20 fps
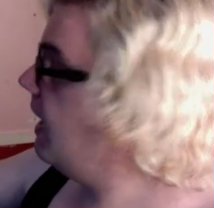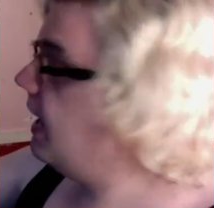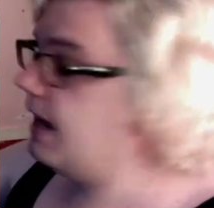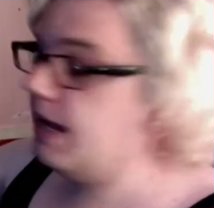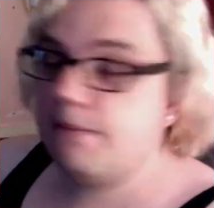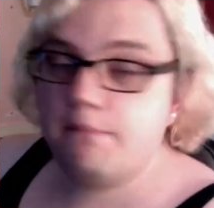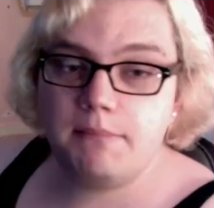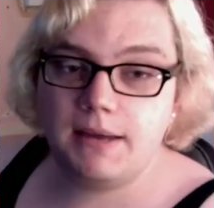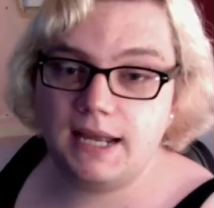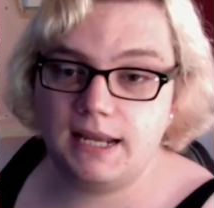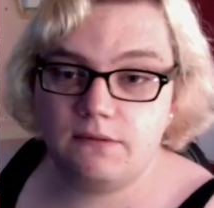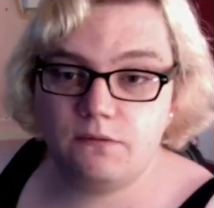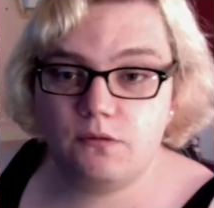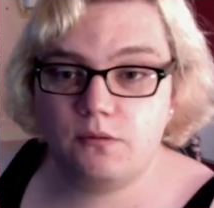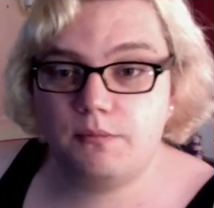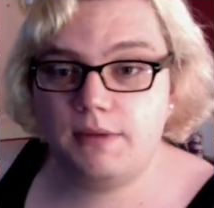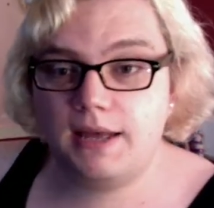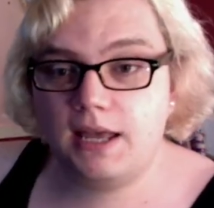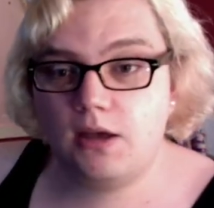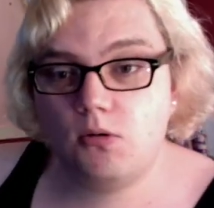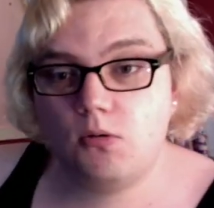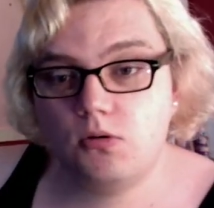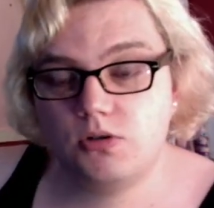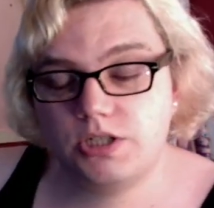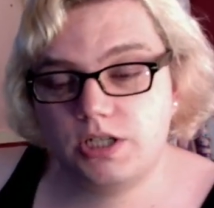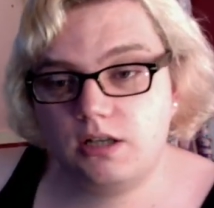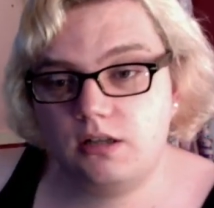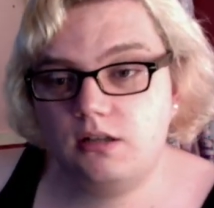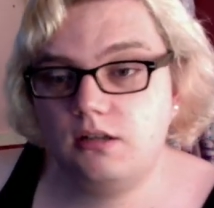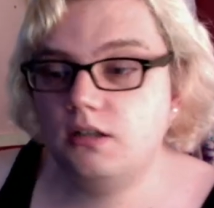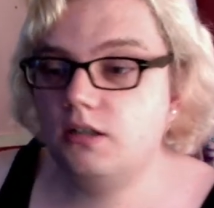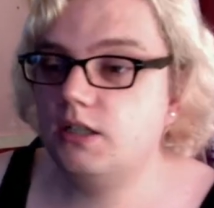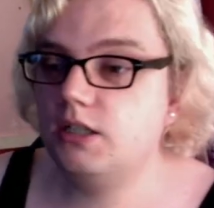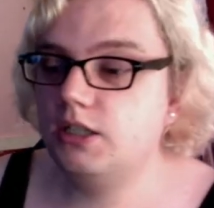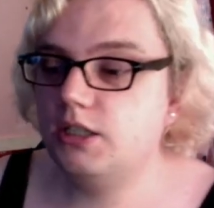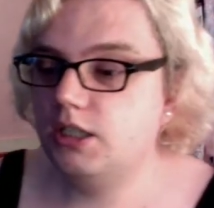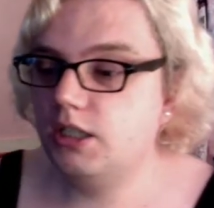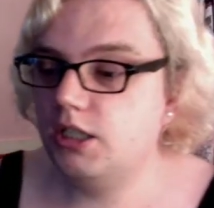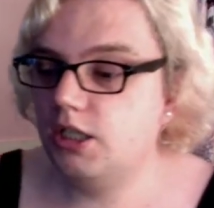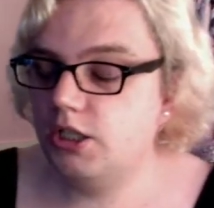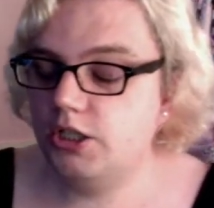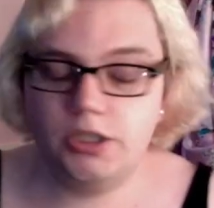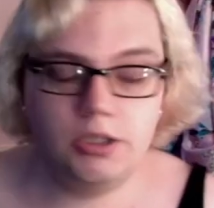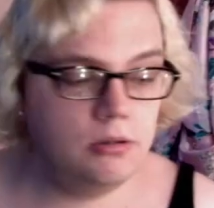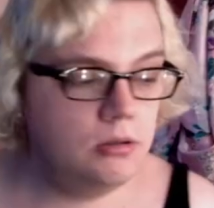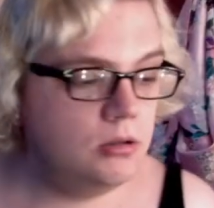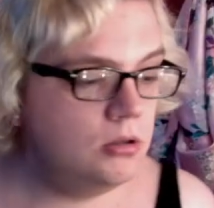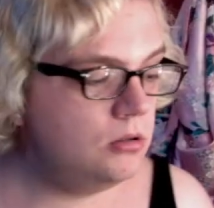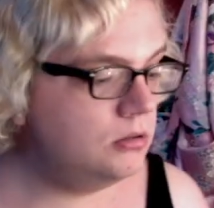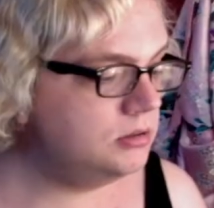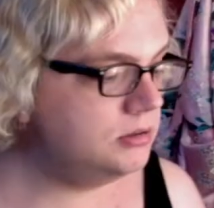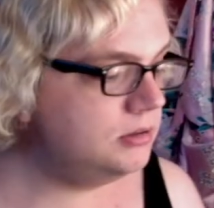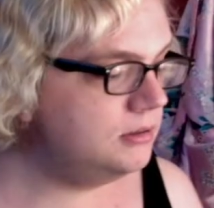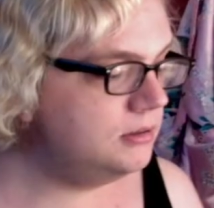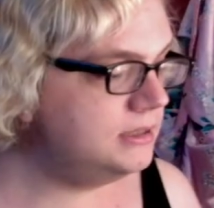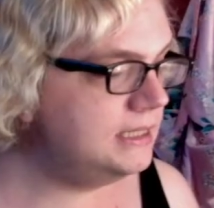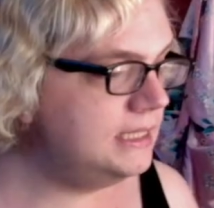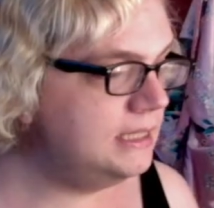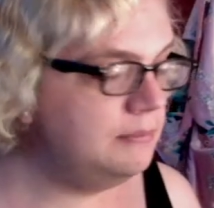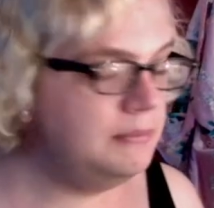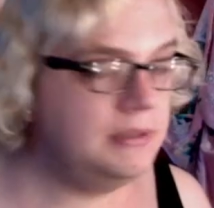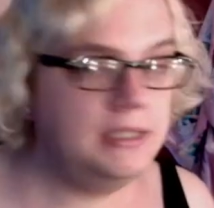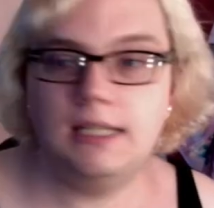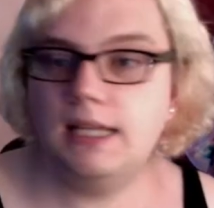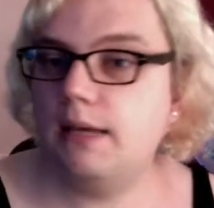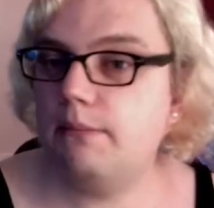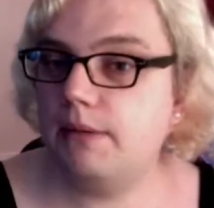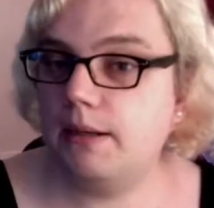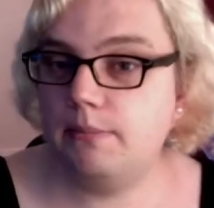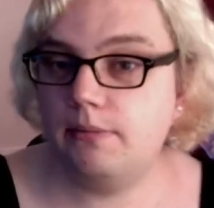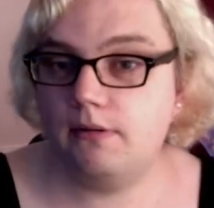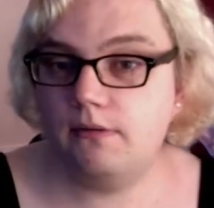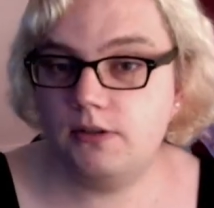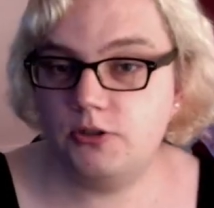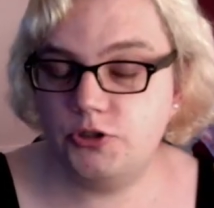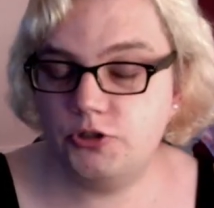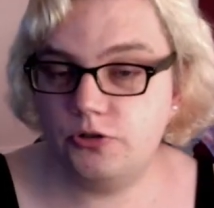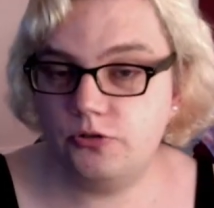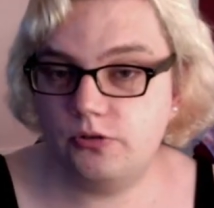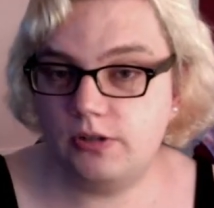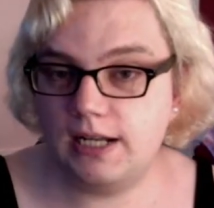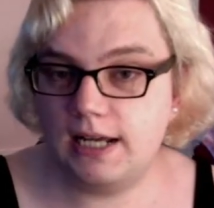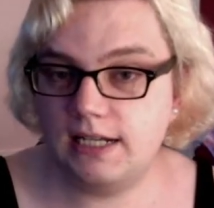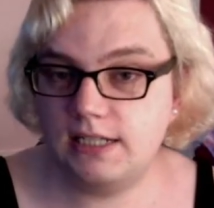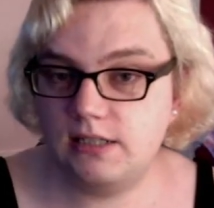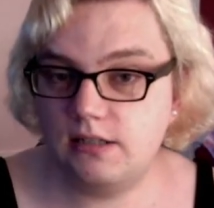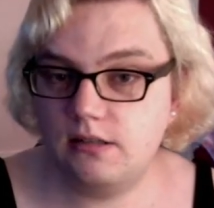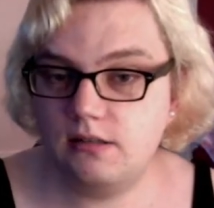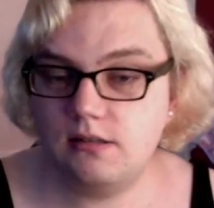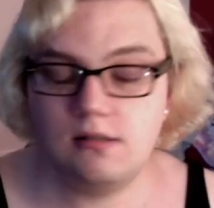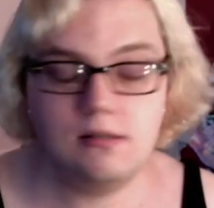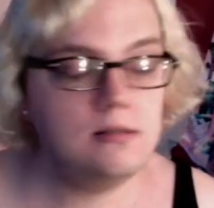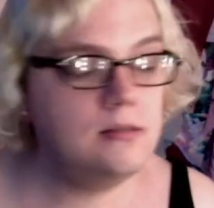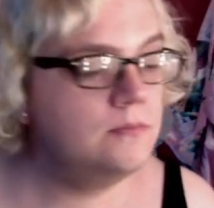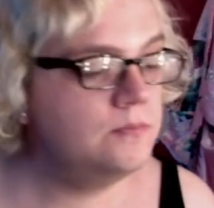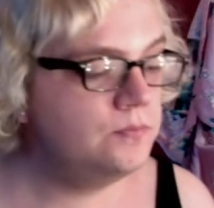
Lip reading: I am buying for my altar. You will also see me get my provisional license.